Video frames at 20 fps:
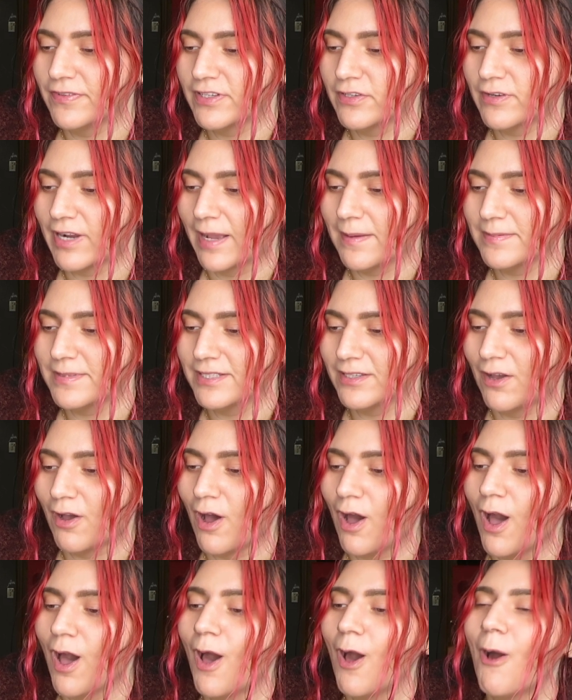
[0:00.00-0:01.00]
She grabs it.
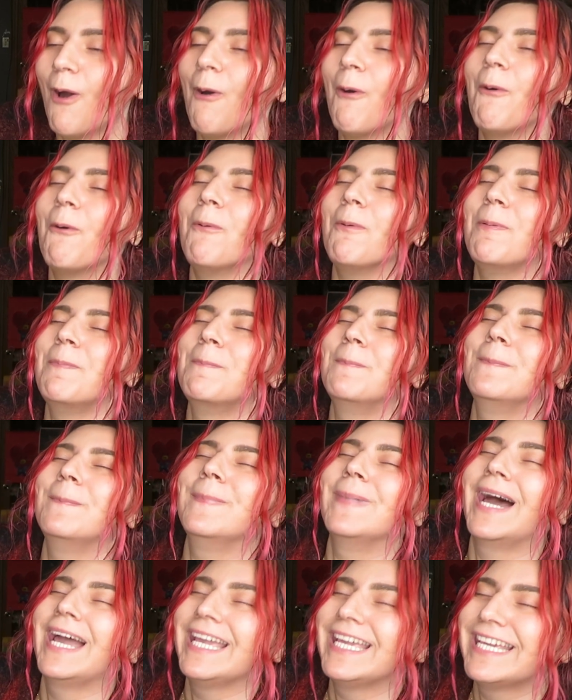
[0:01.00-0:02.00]
Oh
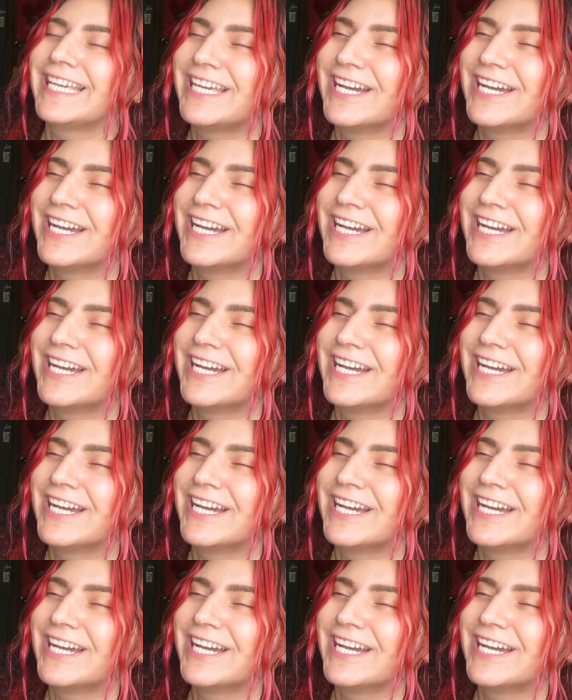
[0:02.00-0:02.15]
my